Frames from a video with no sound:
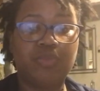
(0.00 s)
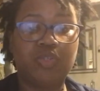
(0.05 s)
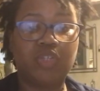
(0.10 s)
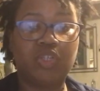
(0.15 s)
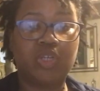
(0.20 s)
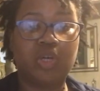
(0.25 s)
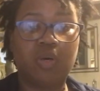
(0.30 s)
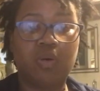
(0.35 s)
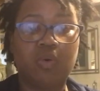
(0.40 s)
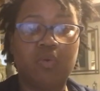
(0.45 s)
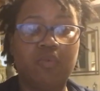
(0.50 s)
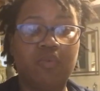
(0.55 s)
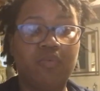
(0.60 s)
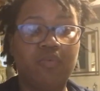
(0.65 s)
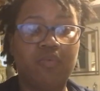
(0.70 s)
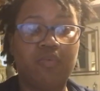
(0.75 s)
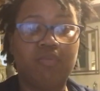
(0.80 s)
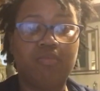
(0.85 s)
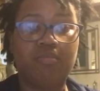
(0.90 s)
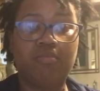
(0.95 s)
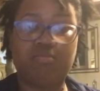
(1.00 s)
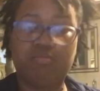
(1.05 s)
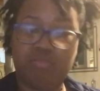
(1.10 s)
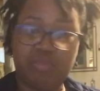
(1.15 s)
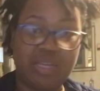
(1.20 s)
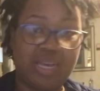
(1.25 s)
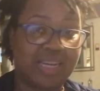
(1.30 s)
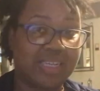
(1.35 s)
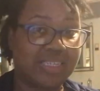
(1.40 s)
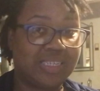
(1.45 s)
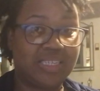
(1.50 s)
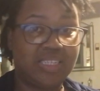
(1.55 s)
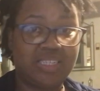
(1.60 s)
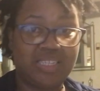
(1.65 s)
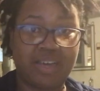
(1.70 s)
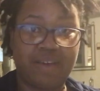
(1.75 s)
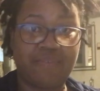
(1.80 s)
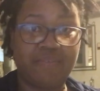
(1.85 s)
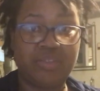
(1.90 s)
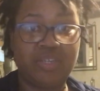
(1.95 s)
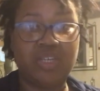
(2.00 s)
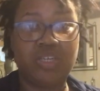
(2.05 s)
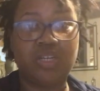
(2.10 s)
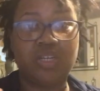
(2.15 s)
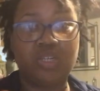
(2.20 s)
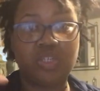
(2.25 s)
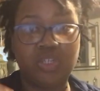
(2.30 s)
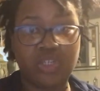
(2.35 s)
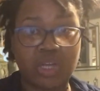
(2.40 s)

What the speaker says: So yes, definitely